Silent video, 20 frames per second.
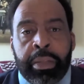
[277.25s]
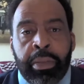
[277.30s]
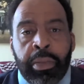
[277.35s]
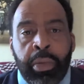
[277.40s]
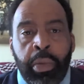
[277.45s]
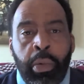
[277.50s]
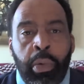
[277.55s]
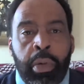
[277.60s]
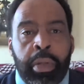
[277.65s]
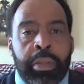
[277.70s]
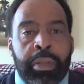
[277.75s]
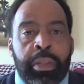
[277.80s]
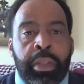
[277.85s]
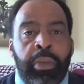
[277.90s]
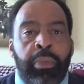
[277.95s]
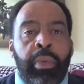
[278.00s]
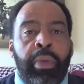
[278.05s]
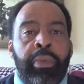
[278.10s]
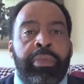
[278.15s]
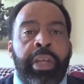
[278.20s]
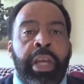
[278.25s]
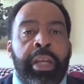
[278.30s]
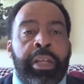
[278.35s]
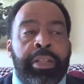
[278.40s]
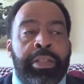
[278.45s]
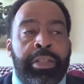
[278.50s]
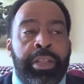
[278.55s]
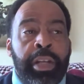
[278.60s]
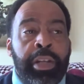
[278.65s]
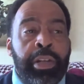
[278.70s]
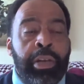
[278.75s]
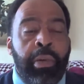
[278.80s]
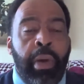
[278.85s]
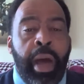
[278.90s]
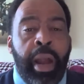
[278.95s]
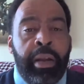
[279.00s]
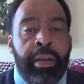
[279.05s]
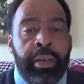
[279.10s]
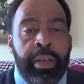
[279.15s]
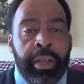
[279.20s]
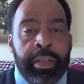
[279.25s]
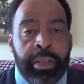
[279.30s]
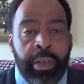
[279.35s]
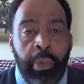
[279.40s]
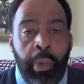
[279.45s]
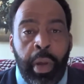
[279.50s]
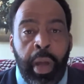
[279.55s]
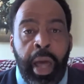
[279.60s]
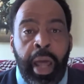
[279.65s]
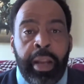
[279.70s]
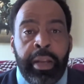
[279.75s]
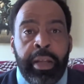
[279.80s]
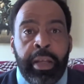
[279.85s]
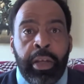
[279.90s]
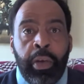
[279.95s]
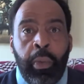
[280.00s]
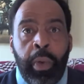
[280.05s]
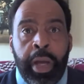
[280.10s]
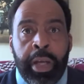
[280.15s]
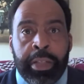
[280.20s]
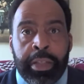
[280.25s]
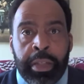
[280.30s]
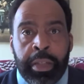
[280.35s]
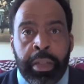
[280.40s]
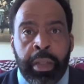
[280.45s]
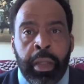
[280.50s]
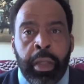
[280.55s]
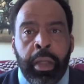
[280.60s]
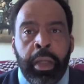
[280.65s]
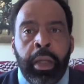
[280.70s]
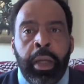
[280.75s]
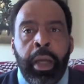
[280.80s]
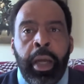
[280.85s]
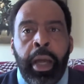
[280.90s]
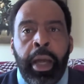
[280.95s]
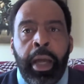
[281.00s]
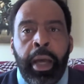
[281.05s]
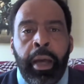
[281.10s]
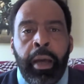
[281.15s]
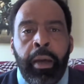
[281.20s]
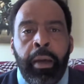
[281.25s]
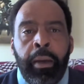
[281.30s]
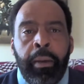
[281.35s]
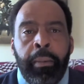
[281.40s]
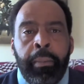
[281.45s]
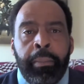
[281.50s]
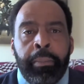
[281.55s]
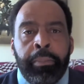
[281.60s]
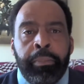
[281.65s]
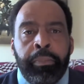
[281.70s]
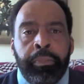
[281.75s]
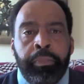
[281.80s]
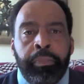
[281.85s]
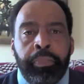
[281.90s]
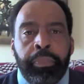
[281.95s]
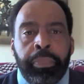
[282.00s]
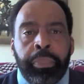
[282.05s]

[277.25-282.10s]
then of course, then we've taken gender out of the equation, um,